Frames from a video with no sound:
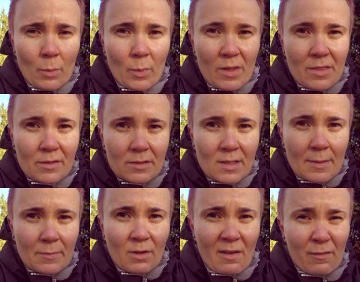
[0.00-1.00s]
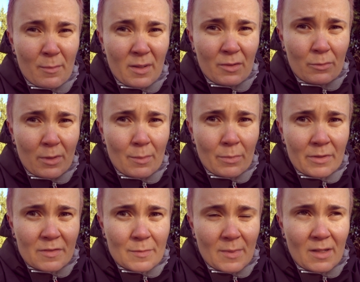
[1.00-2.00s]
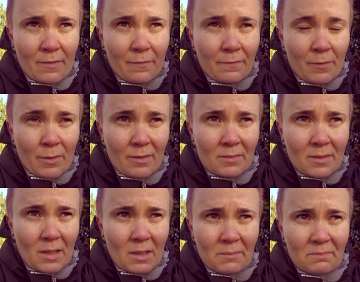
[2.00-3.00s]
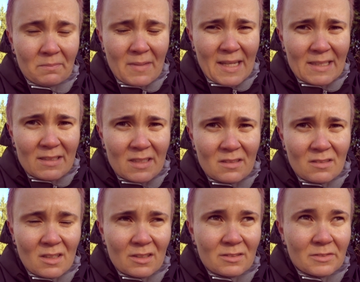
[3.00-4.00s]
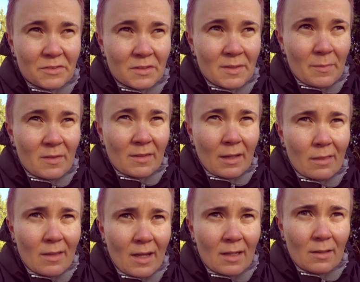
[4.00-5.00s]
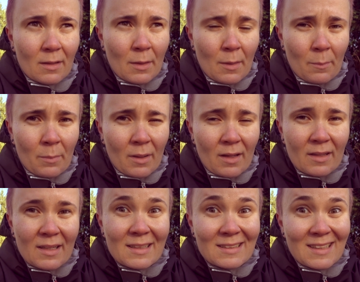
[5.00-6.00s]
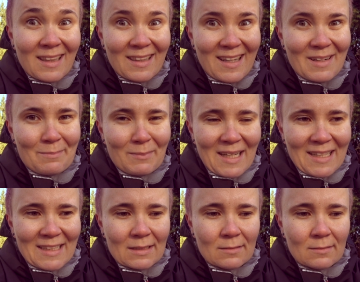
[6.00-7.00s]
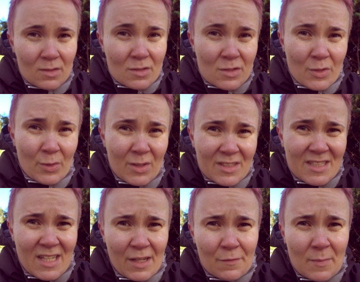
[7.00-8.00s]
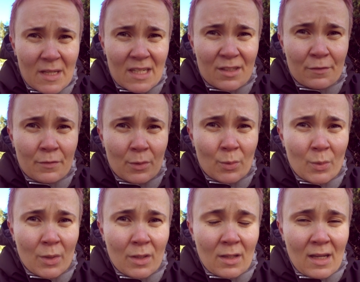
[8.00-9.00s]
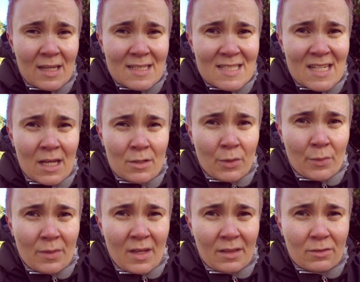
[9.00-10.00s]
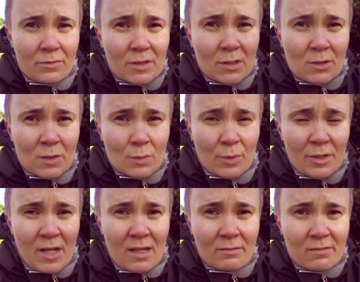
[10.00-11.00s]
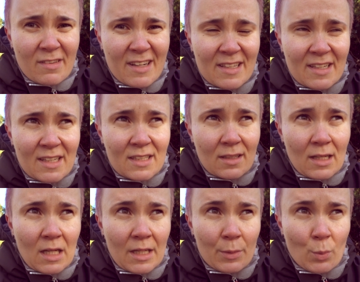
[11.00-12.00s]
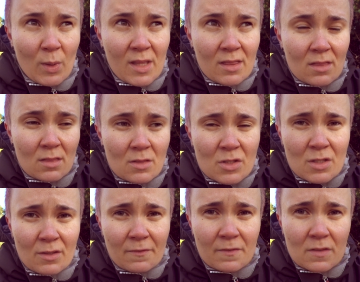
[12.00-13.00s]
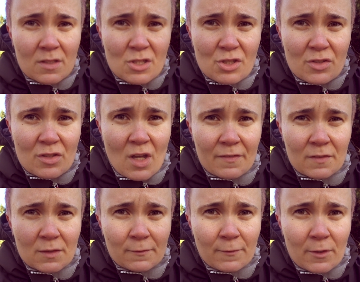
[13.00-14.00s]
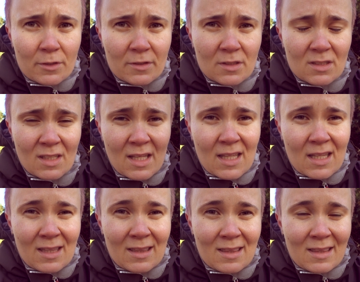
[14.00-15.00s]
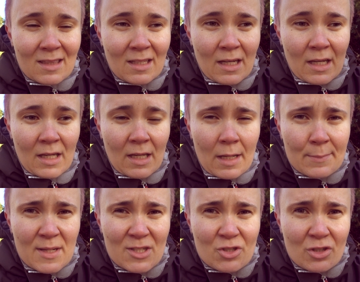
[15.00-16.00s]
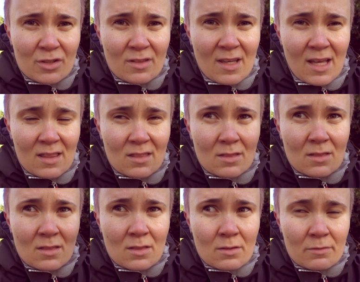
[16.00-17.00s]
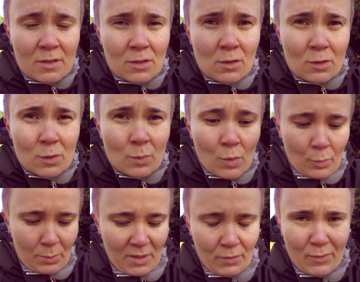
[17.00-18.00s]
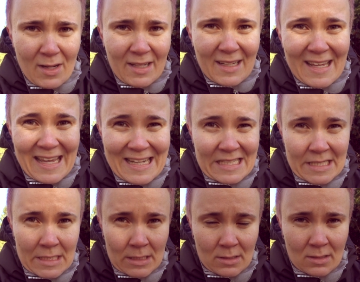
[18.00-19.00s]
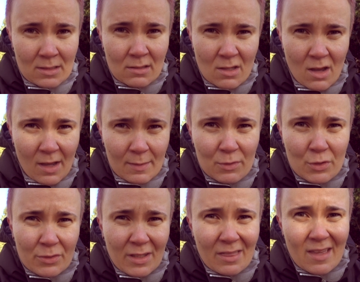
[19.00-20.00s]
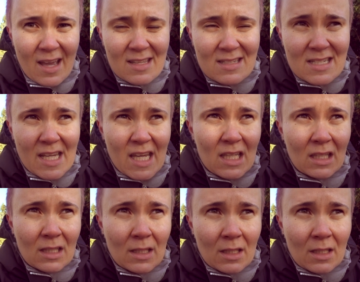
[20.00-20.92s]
with some government reimbursement for $18, something like that, but it's a lot of money. So on the day of my interview, I did not know that the results were not ready yet. I went to the physician's office first, and I made sure that the results won't be ready any time during that day.